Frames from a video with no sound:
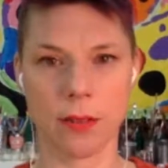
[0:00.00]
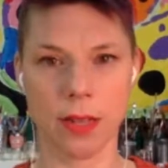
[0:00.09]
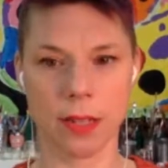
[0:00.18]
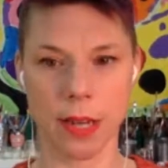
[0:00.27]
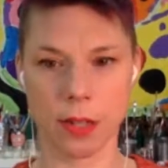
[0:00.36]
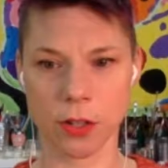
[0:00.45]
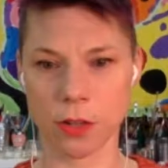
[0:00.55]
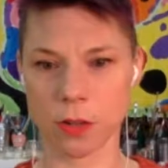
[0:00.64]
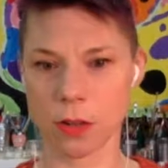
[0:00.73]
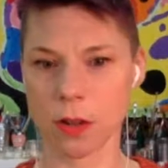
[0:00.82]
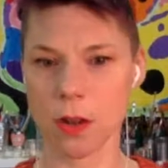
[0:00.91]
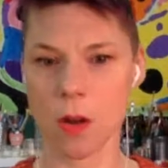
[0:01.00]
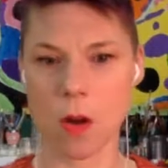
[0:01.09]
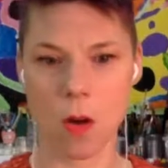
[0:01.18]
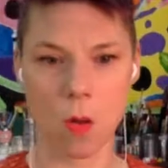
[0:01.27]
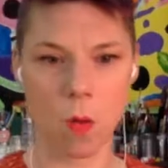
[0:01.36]
I love these textures.
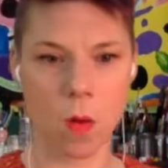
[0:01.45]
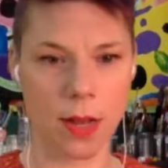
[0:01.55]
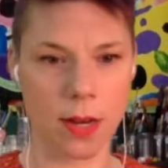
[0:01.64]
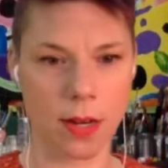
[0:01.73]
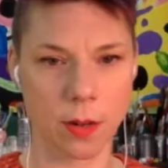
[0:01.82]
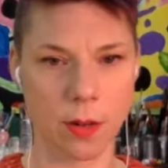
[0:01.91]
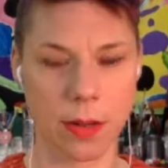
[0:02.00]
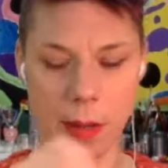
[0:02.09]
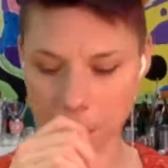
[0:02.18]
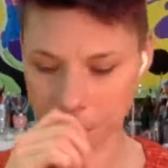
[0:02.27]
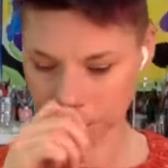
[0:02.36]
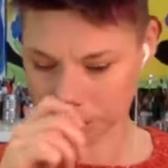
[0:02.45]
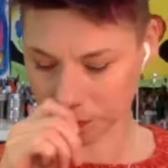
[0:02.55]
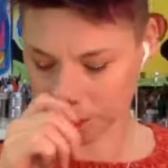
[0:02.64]
What can I do with them?